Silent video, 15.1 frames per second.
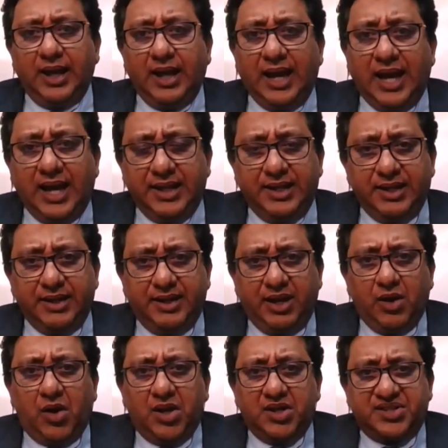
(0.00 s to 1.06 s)
And
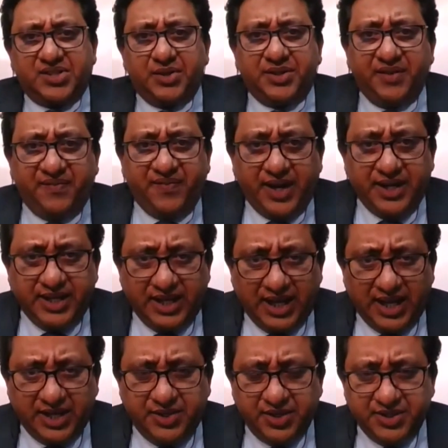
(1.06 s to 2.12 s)
they all certified
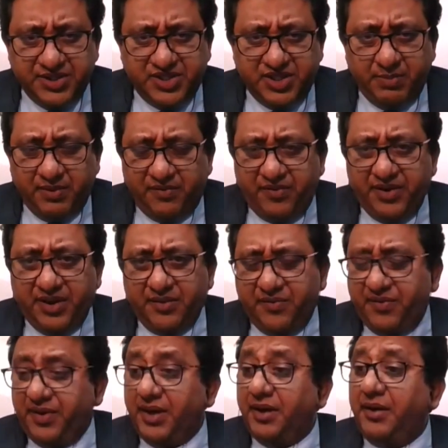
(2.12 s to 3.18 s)
elections to be free
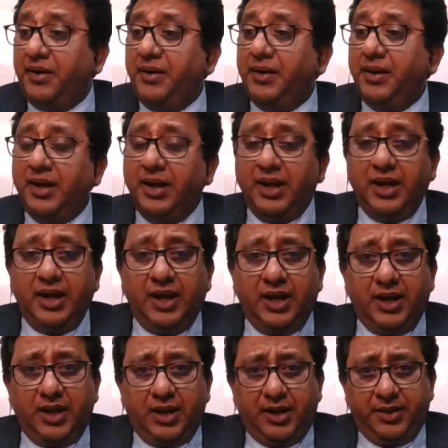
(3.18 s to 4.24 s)
and fair.
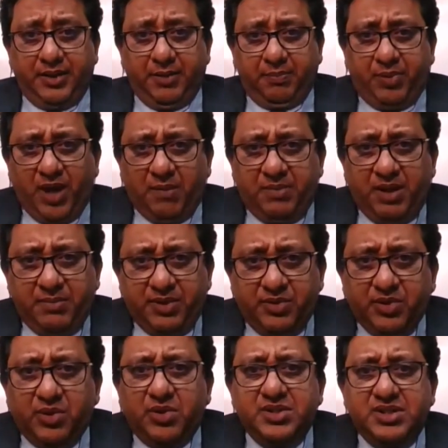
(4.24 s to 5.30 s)
The problem
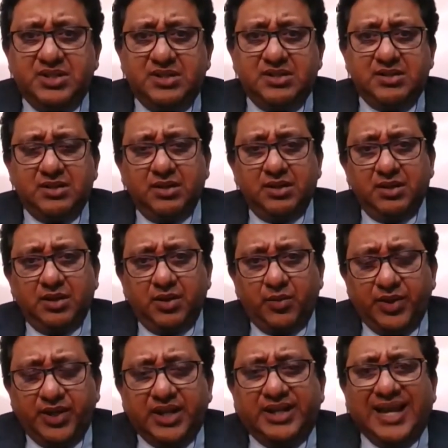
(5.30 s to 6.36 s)
arose
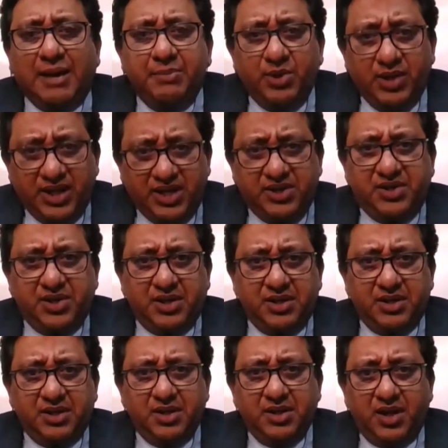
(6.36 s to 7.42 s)
with the
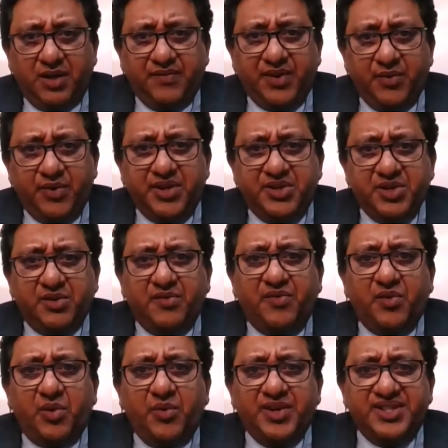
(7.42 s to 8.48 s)
tabulation of the Region
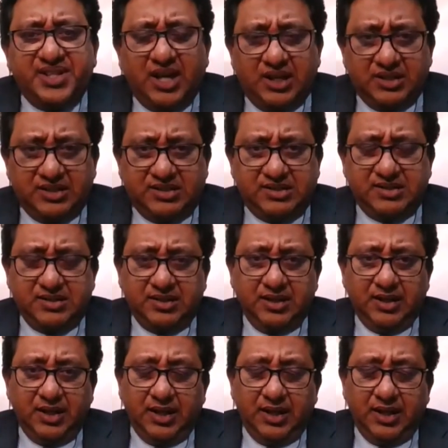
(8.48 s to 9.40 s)
4 results.